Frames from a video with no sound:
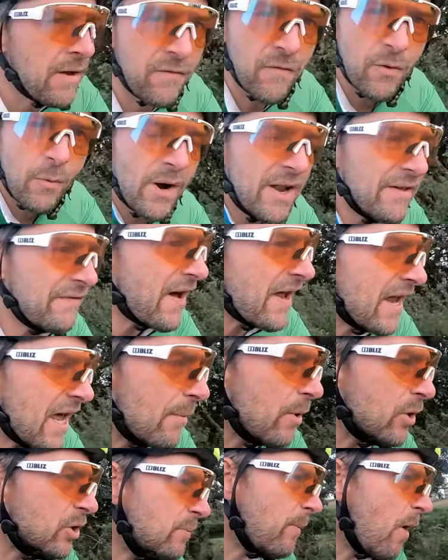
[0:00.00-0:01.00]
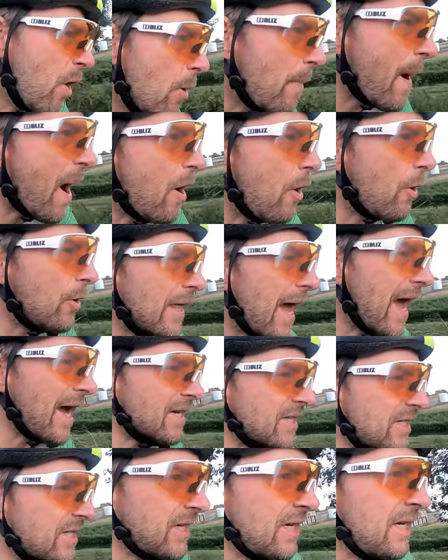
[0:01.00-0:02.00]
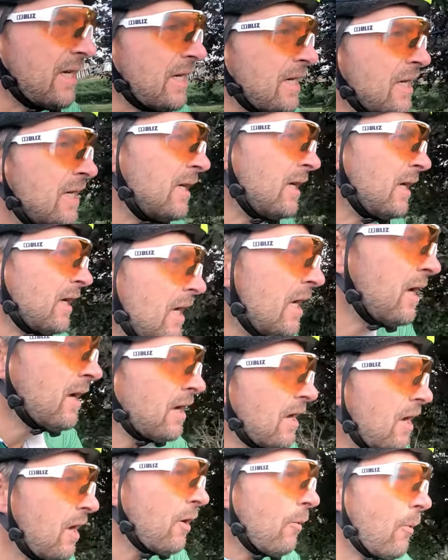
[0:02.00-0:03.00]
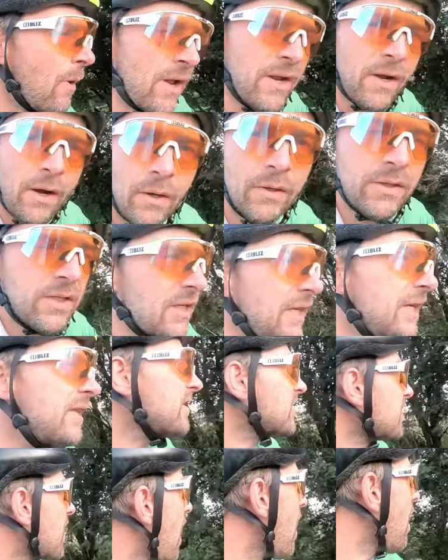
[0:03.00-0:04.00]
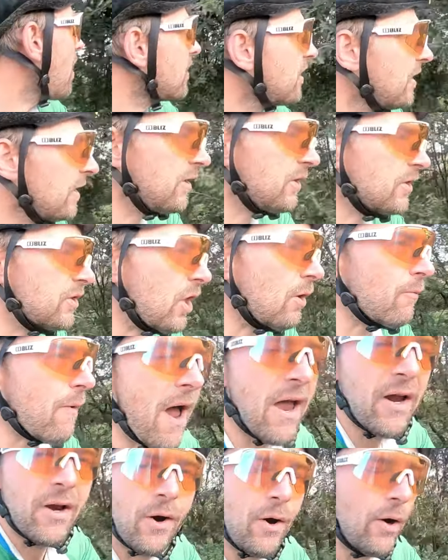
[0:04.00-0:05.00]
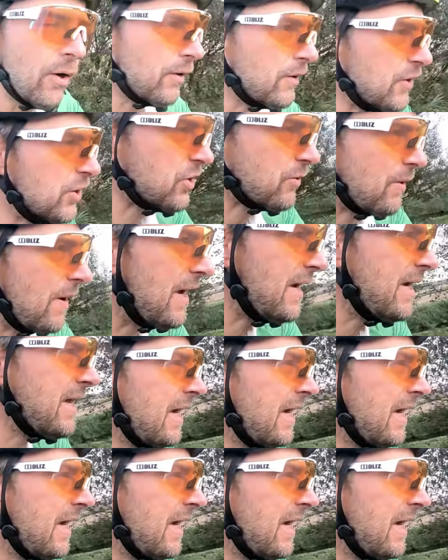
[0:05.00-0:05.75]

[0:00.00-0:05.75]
If you want to find out much more about Audax, why not click this card in the top right corner of the screen.